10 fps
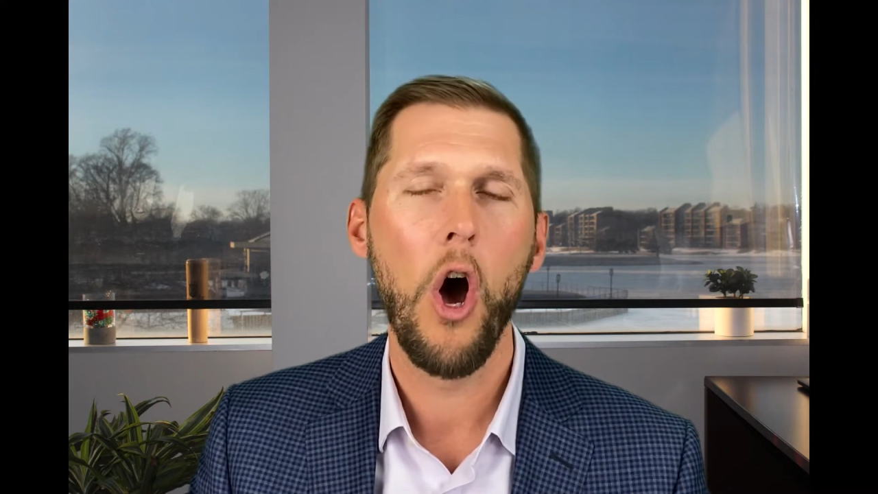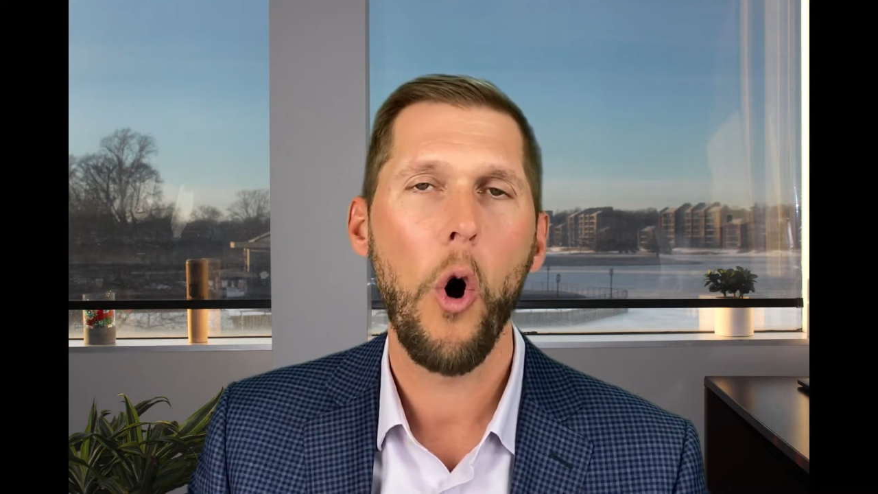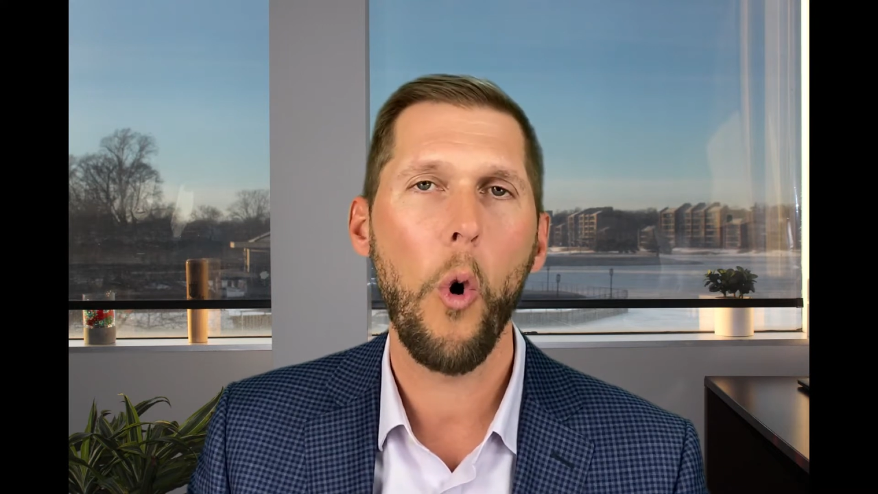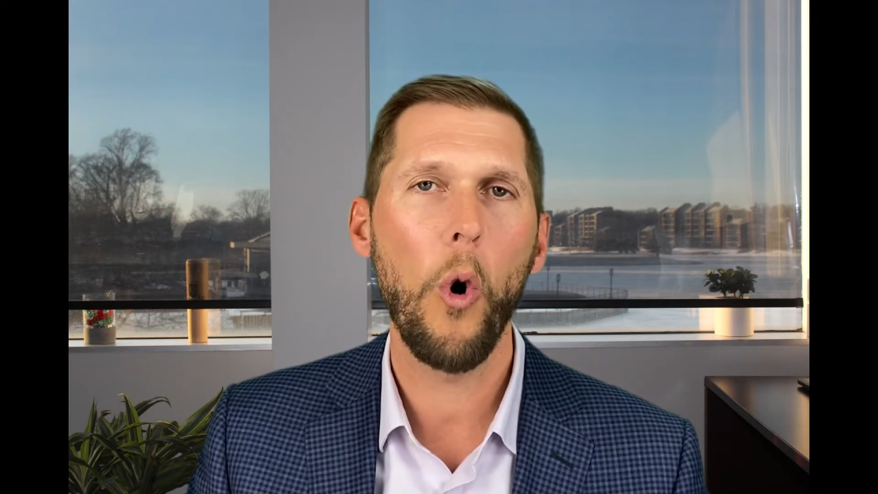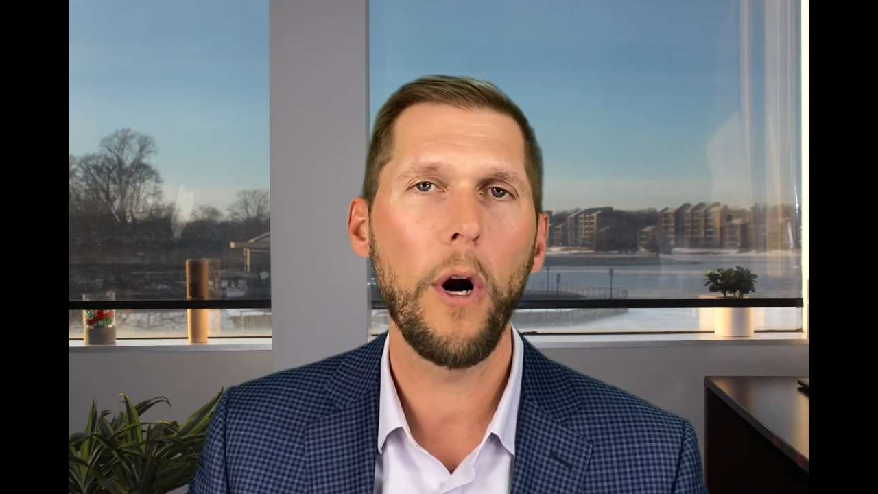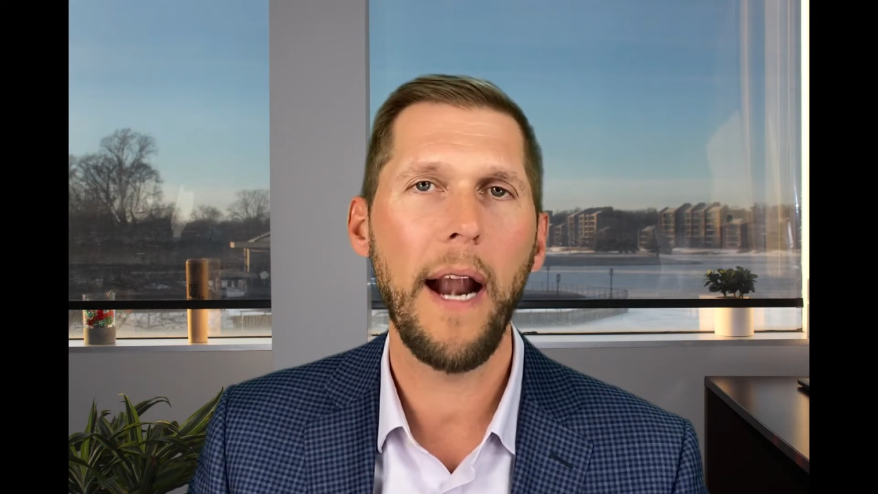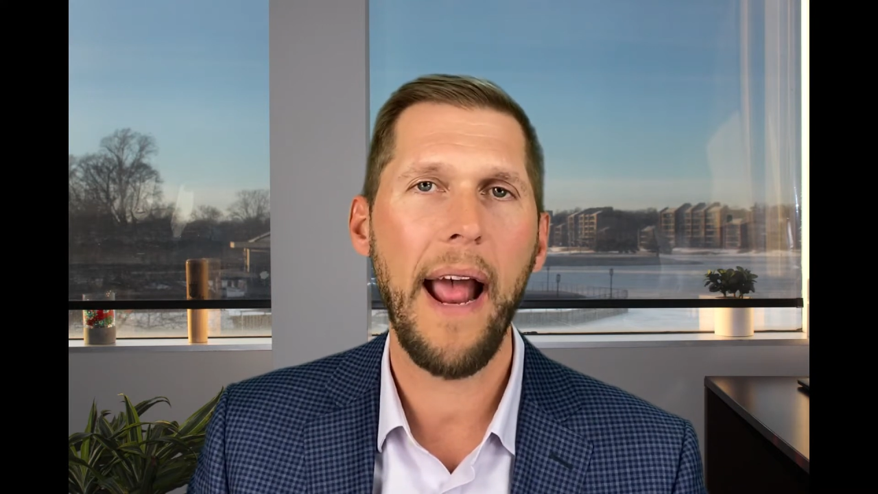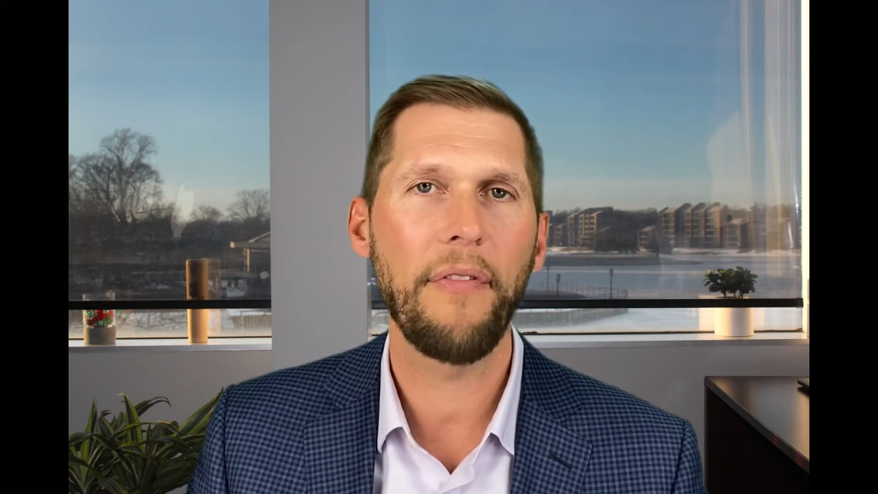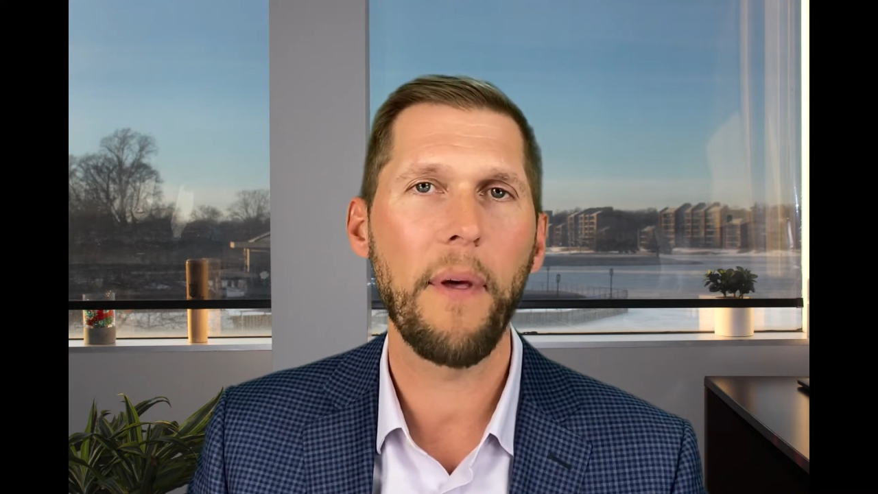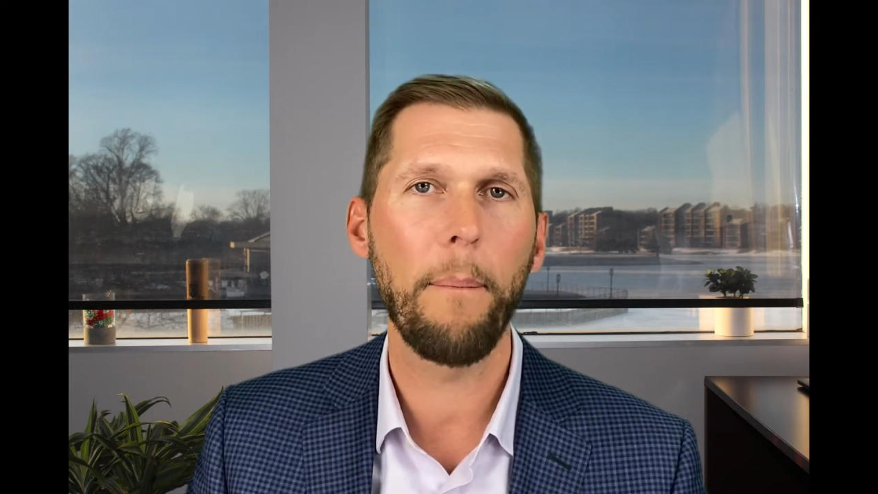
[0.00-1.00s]
or
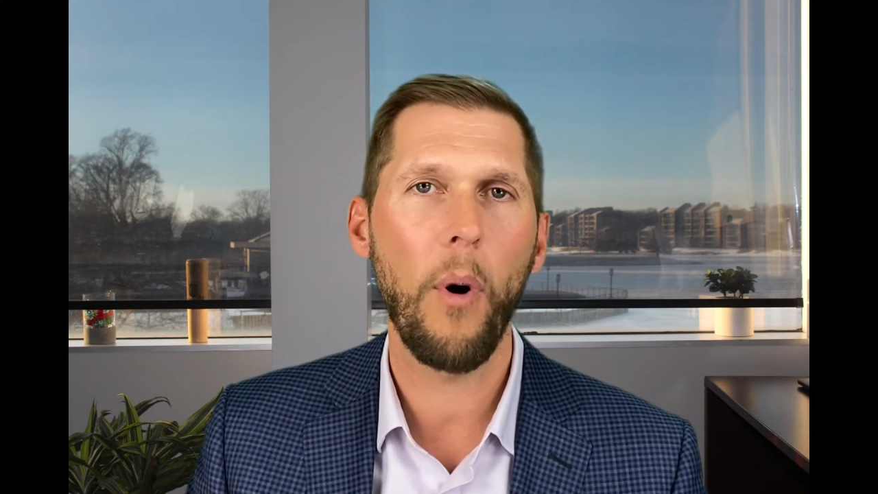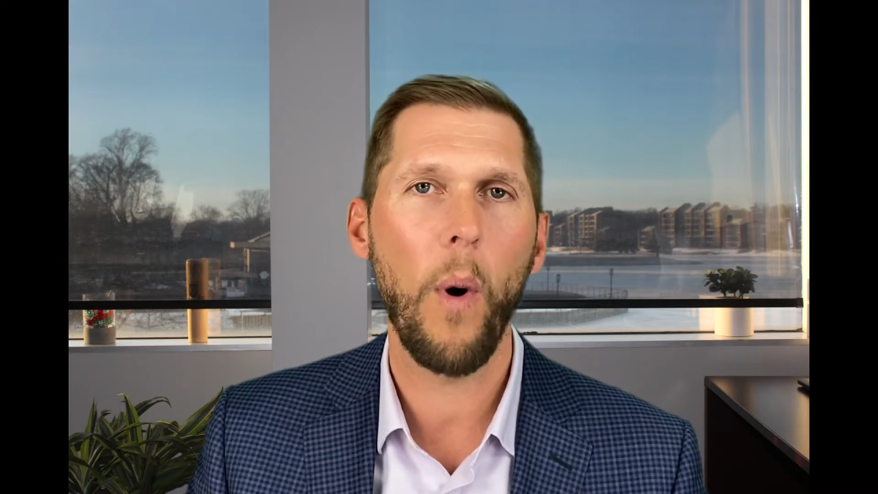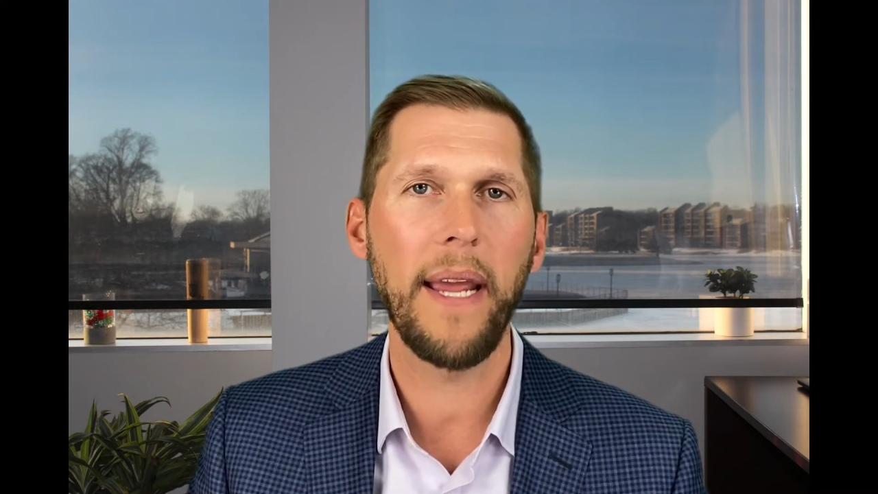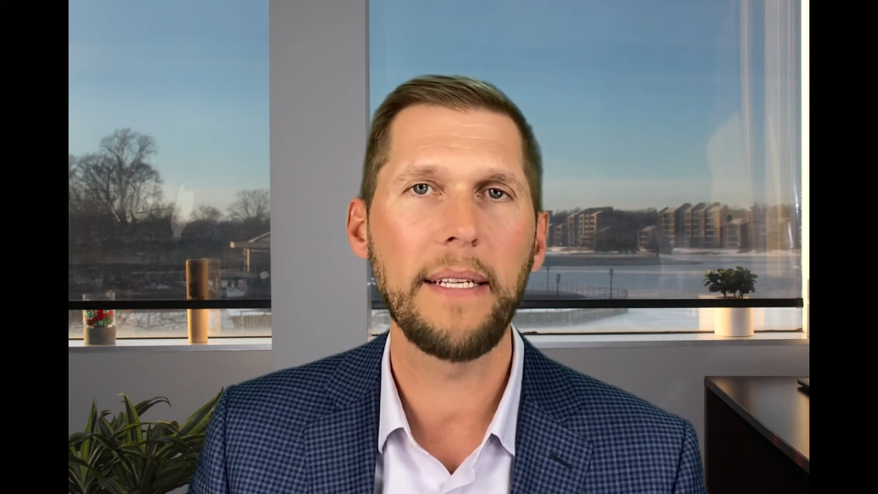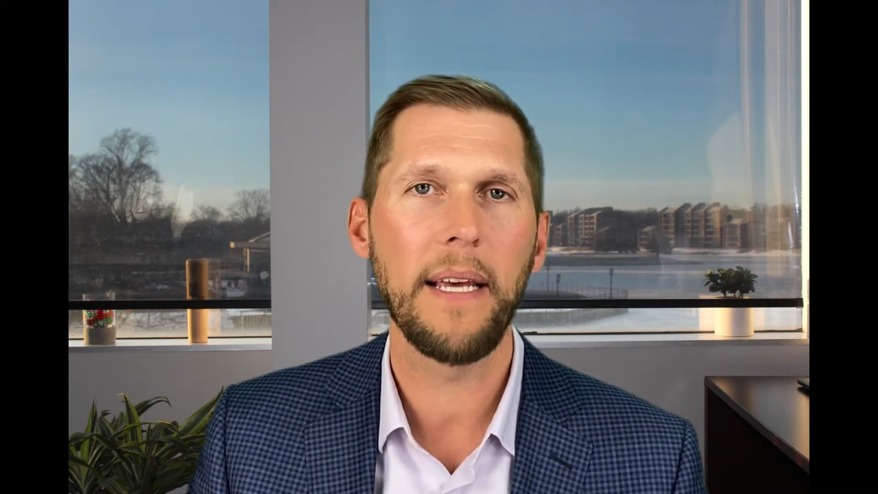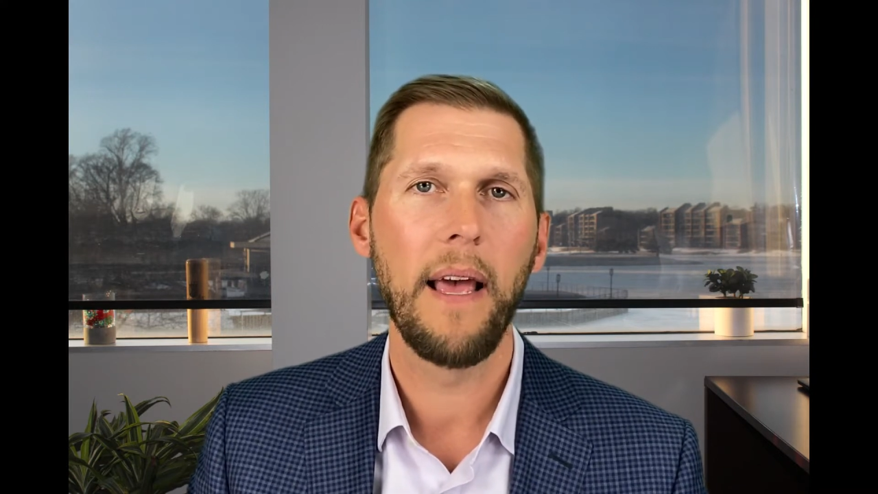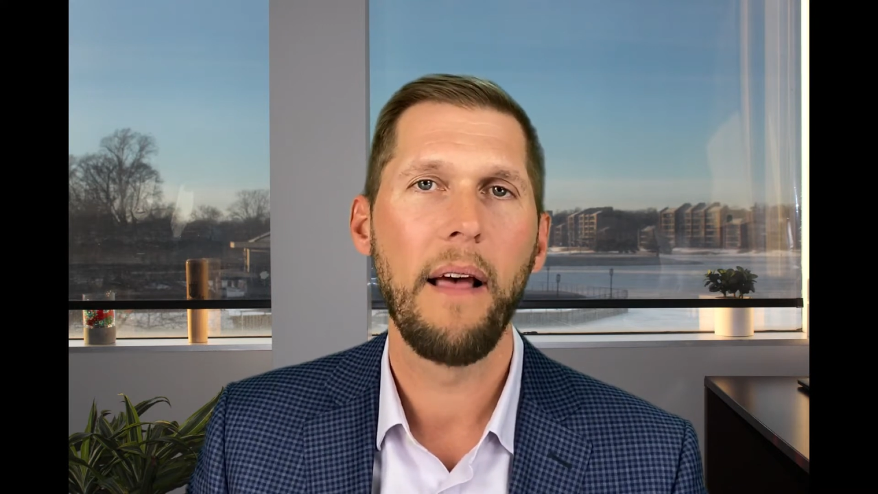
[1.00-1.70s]
at the point